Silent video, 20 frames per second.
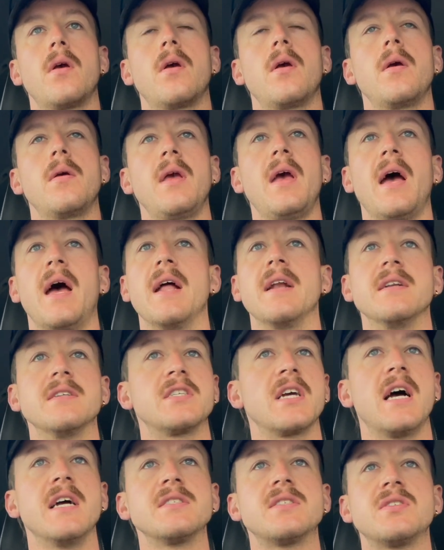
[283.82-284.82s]
And
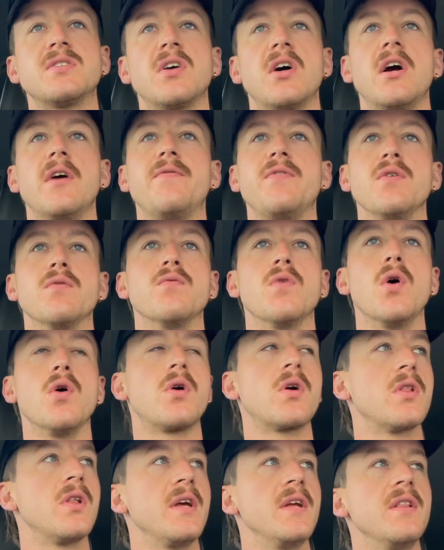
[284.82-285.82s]
chances are, if you row
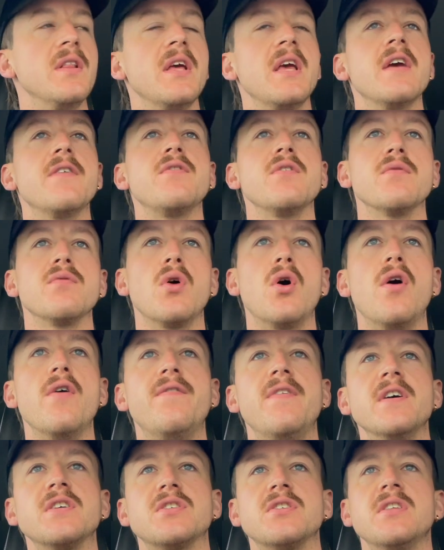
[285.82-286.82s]
cleanly, if you row
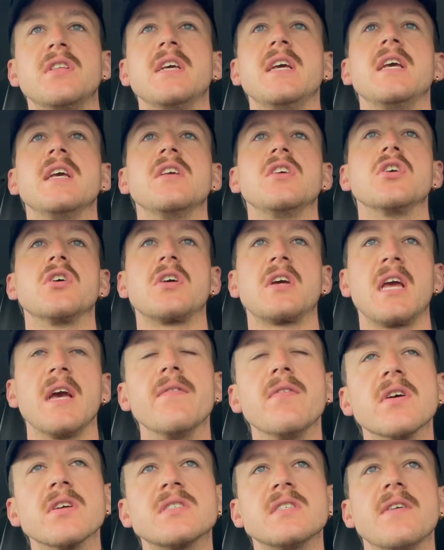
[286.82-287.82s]
efficiently, you'll
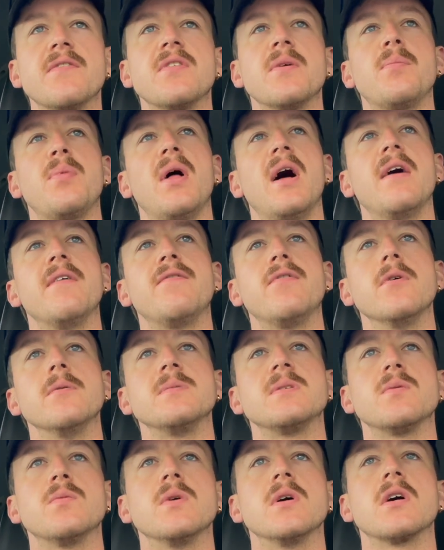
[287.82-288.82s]
give yourself the platform
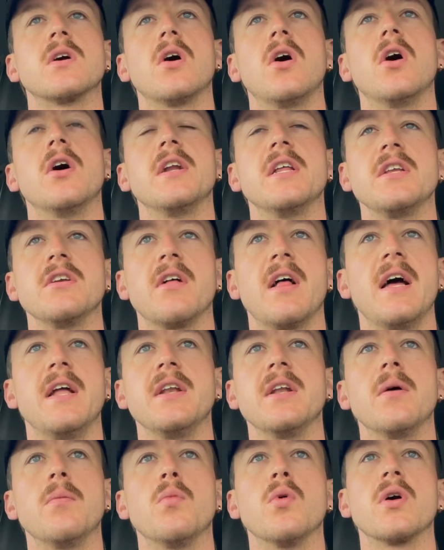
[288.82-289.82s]
to work hard, and you'll
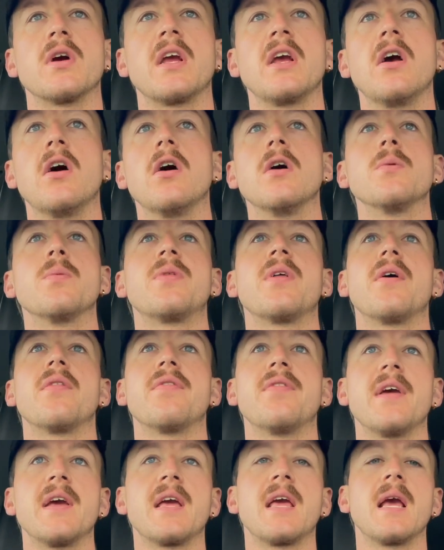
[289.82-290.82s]
end up working hard without
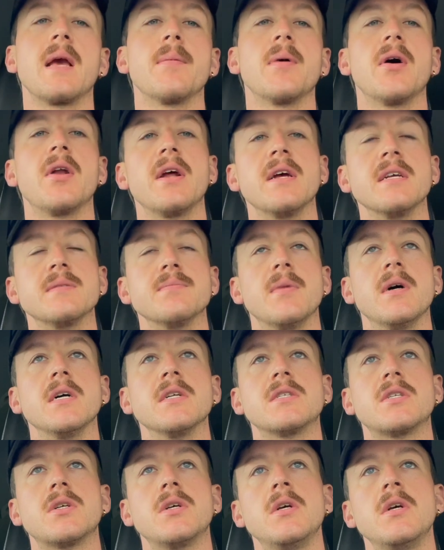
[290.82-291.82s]
thinking about it as
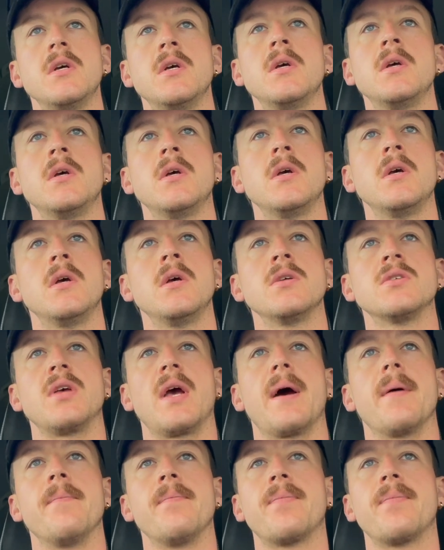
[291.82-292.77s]
much. So